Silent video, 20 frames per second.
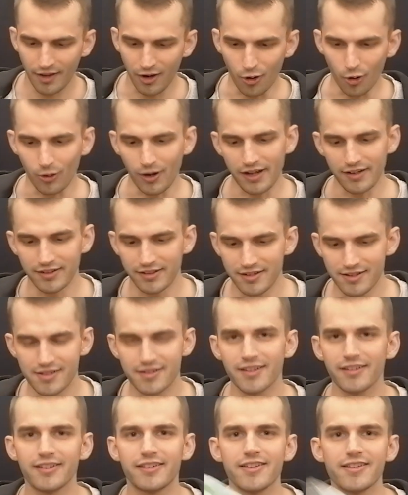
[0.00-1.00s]
Alright,
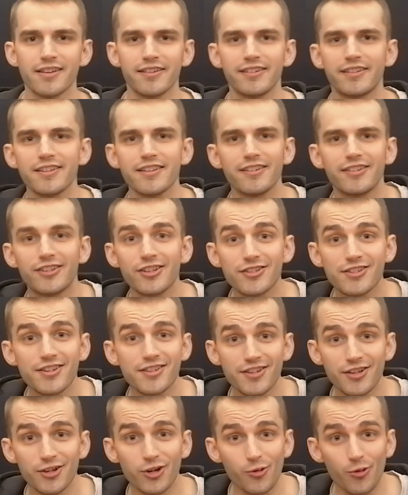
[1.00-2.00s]
this
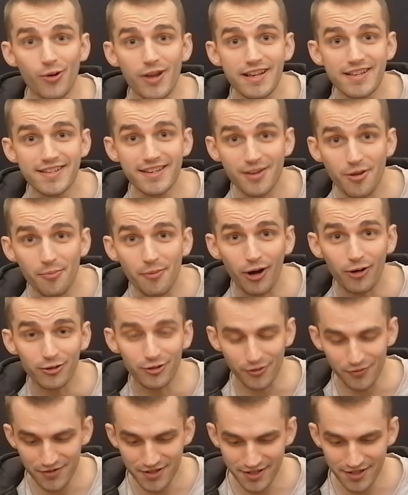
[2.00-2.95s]
is a crazy amount of